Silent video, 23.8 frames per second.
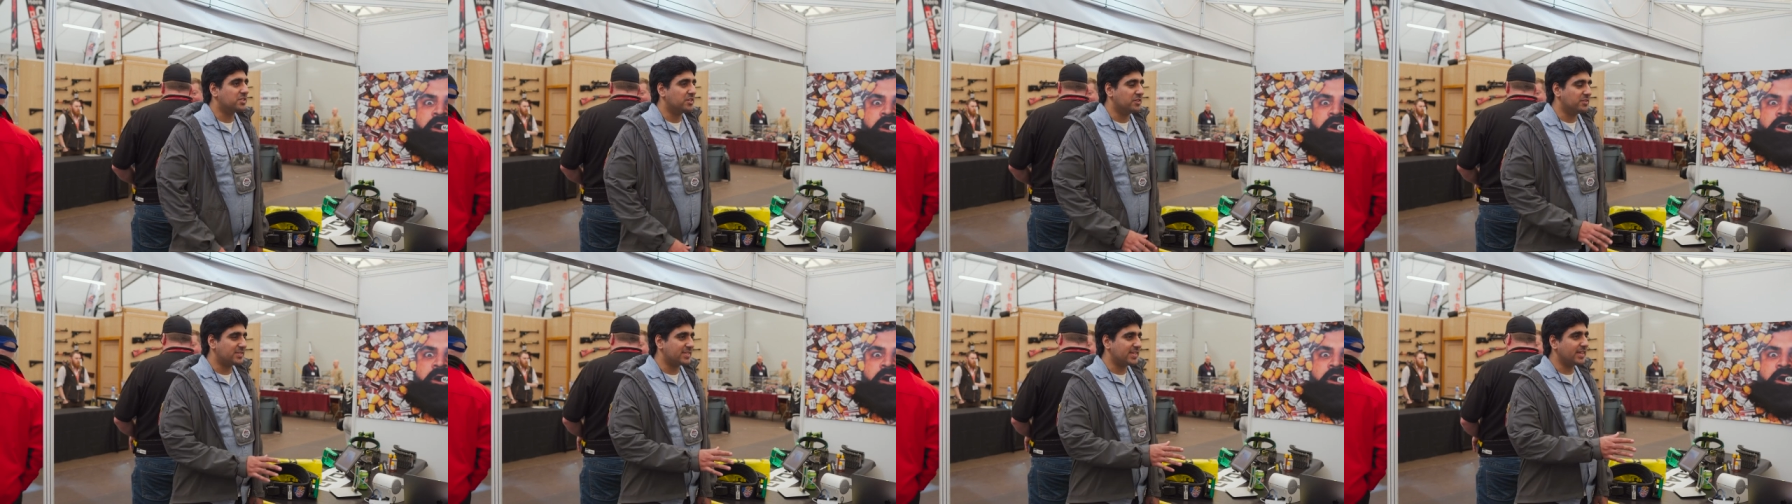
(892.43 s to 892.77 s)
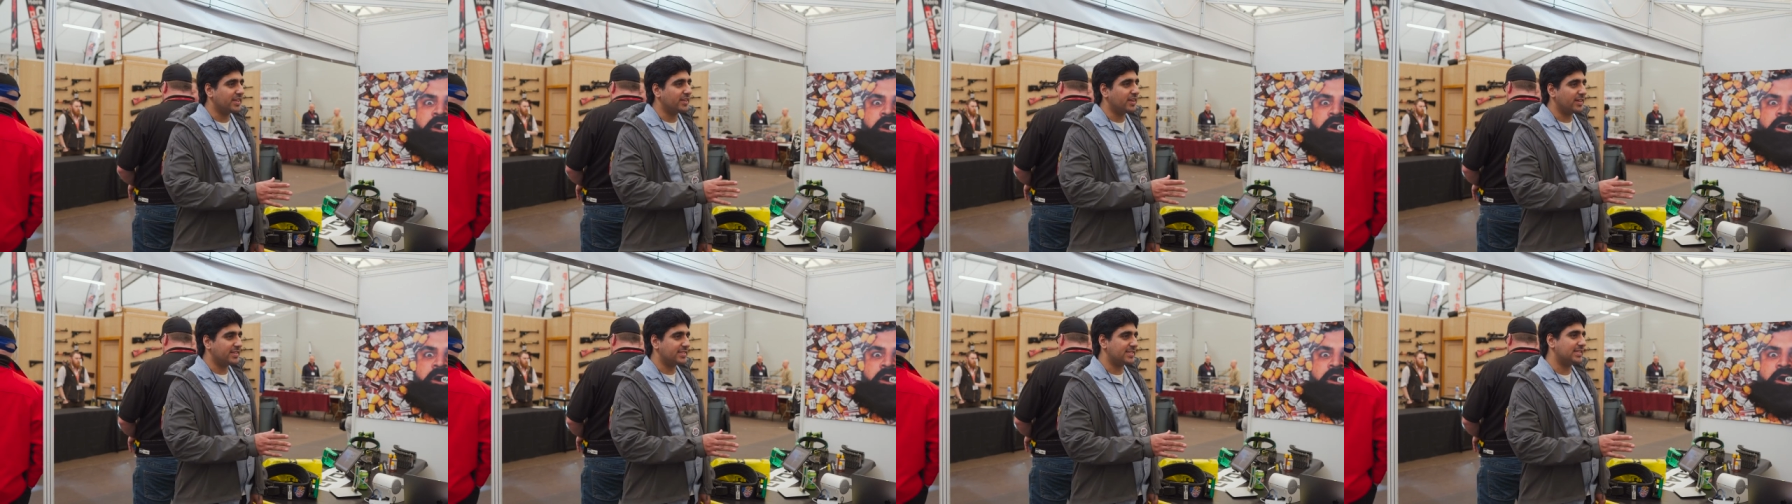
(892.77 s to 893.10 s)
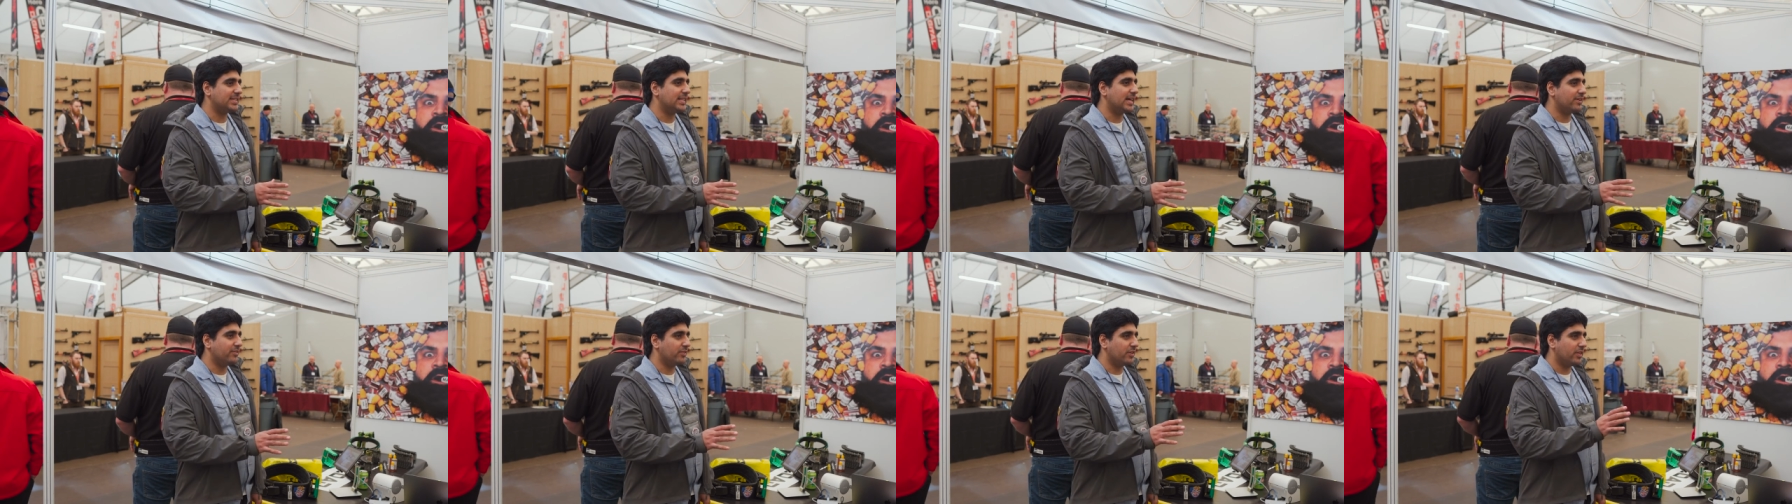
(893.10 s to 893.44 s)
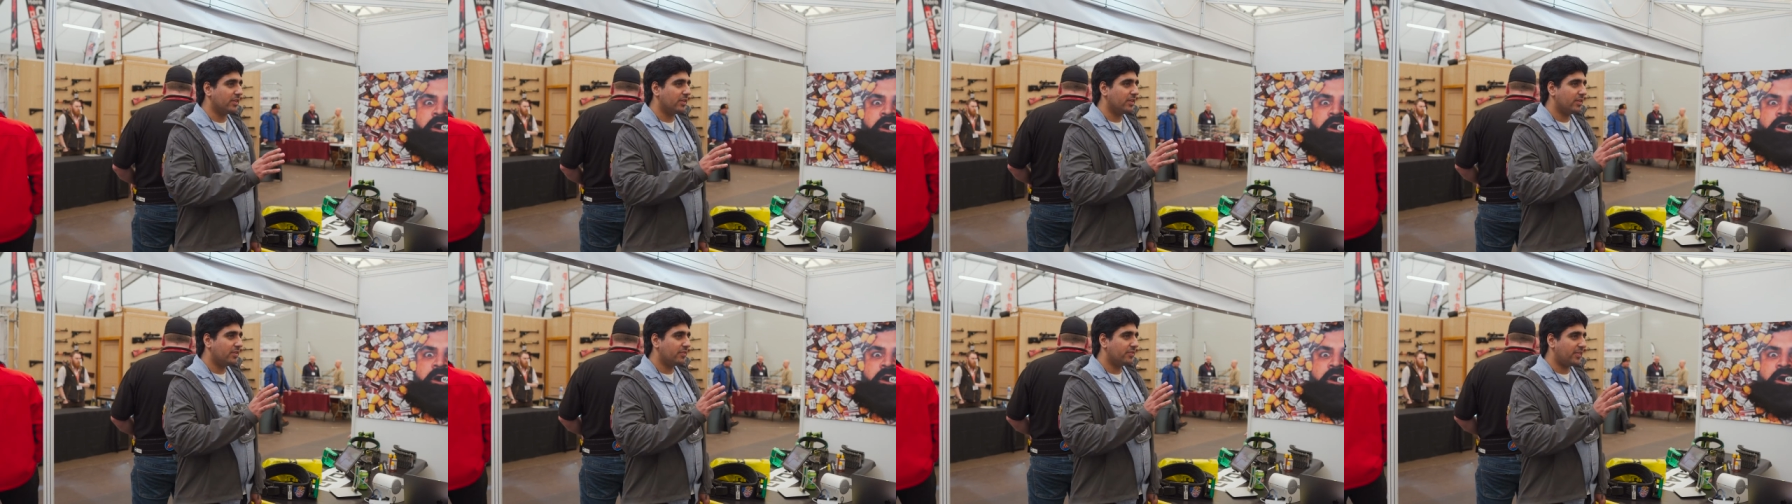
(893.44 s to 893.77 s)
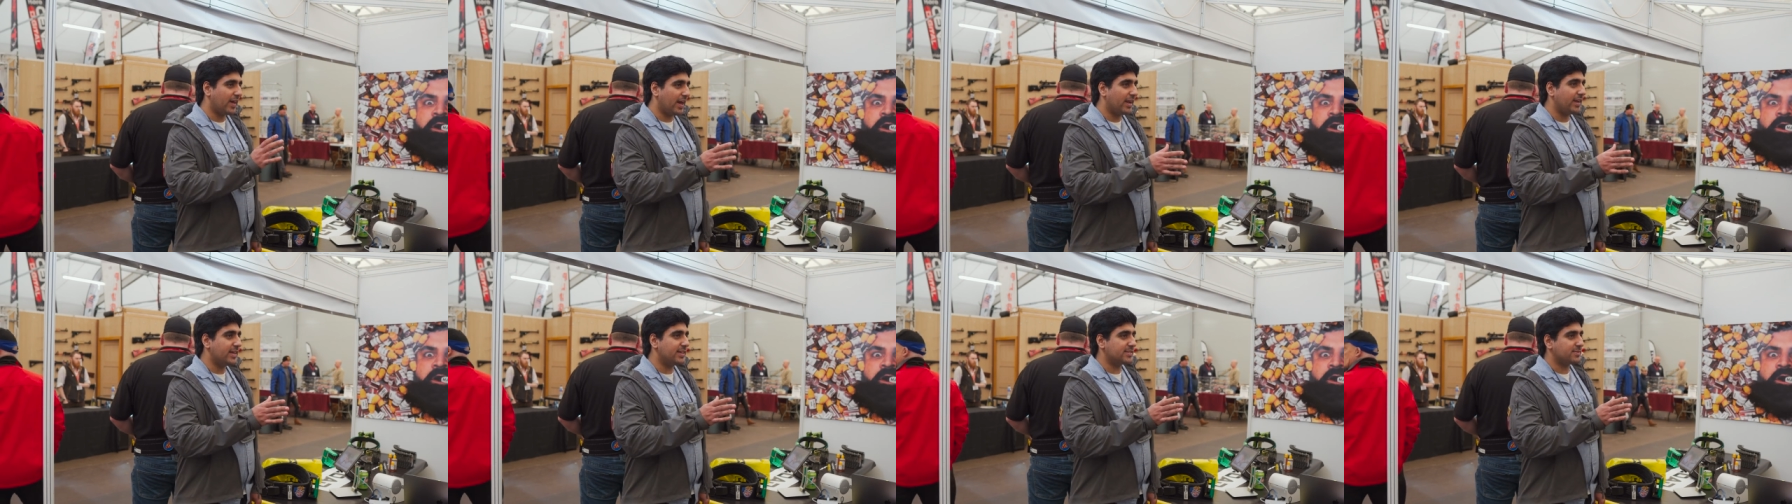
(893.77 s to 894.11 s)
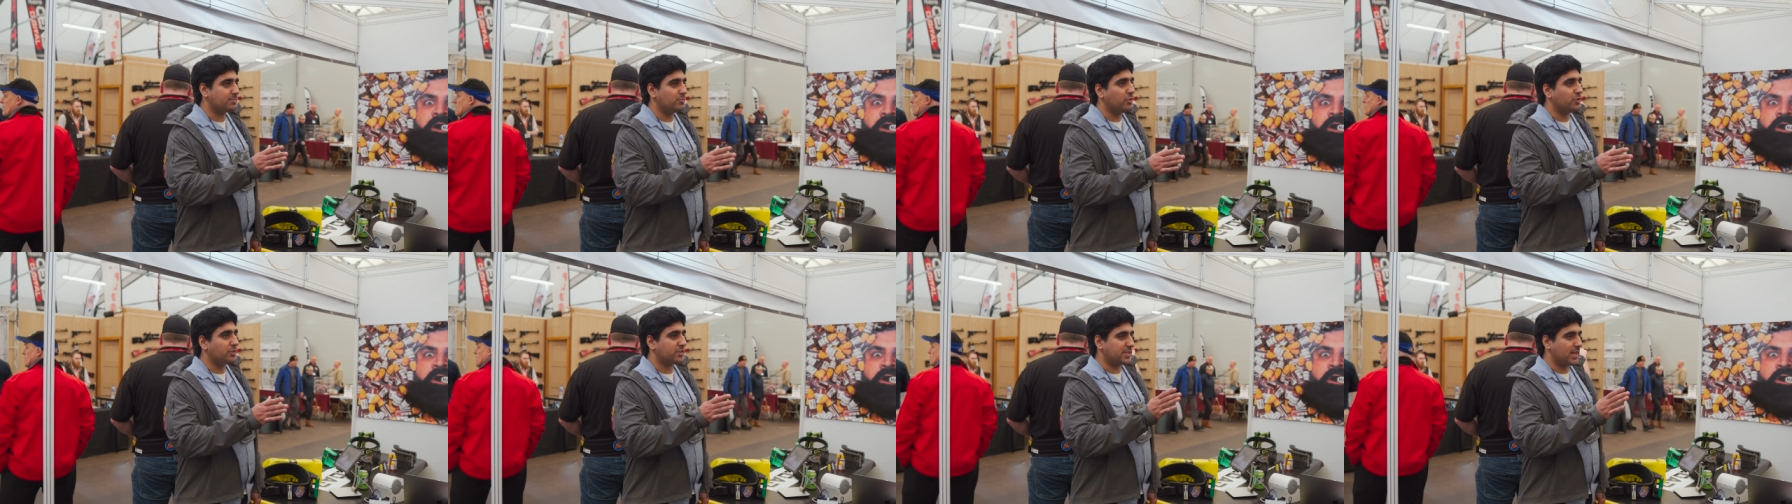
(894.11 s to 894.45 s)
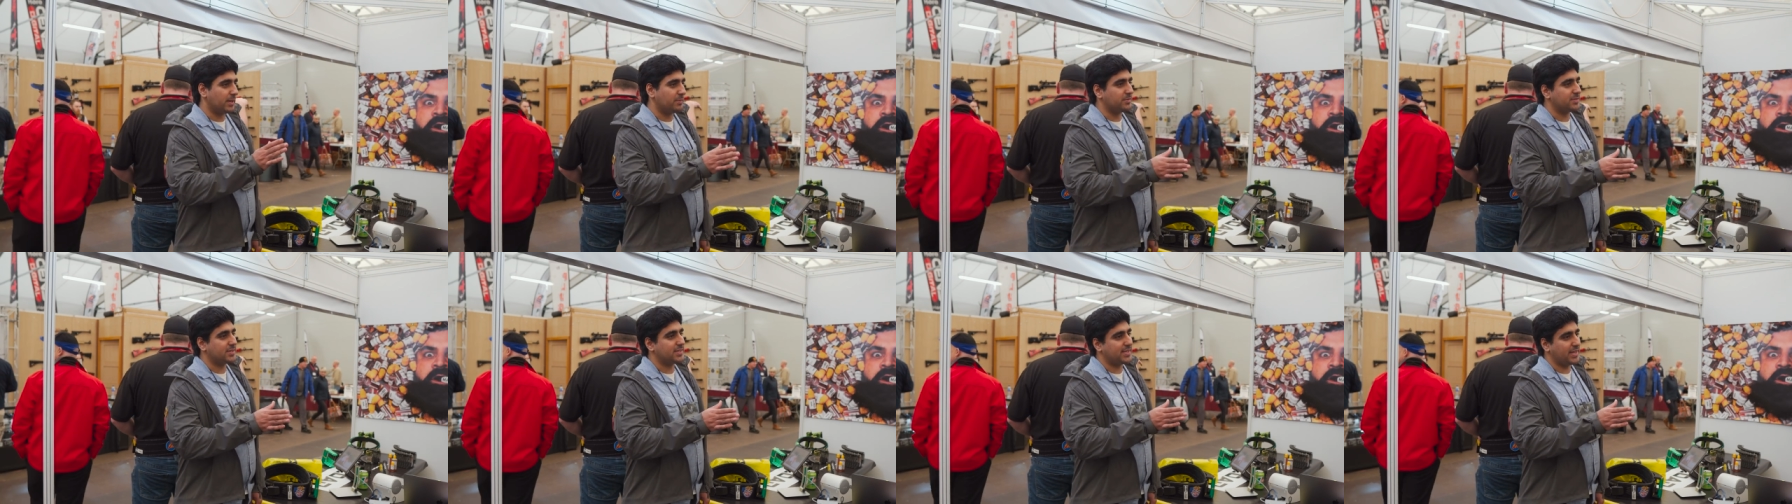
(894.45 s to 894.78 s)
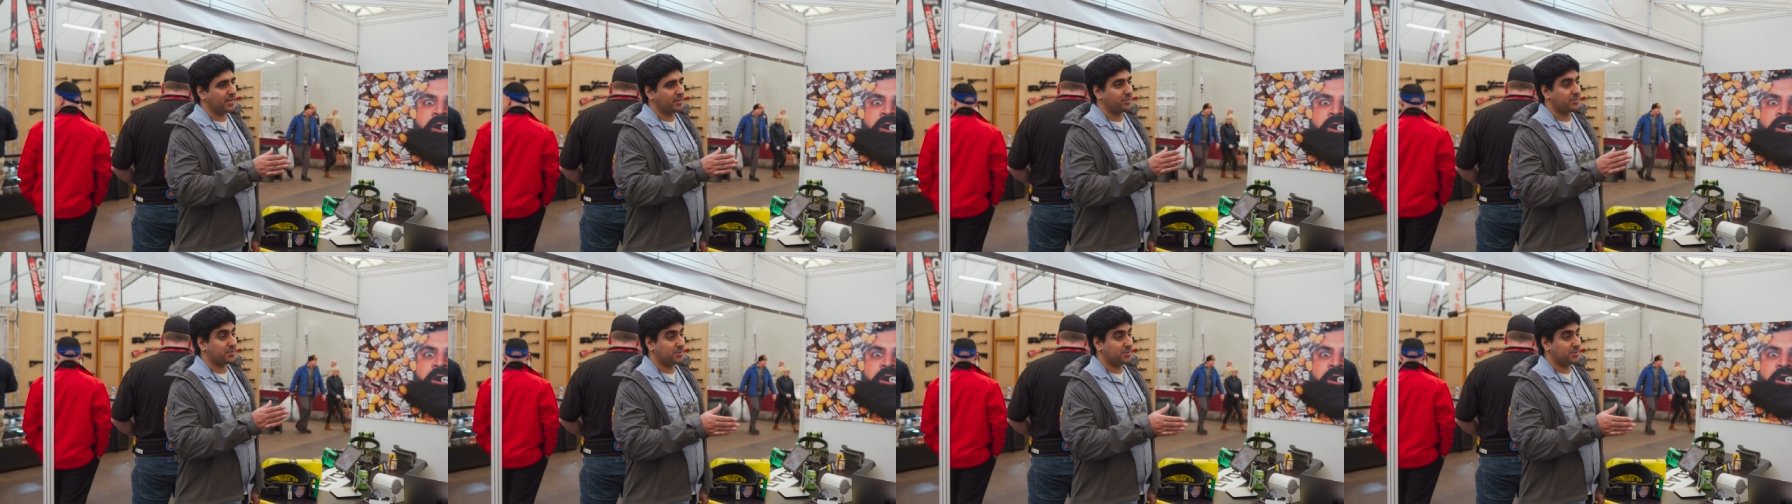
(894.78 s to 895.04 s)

So you say nineteen eleven? That is more double stack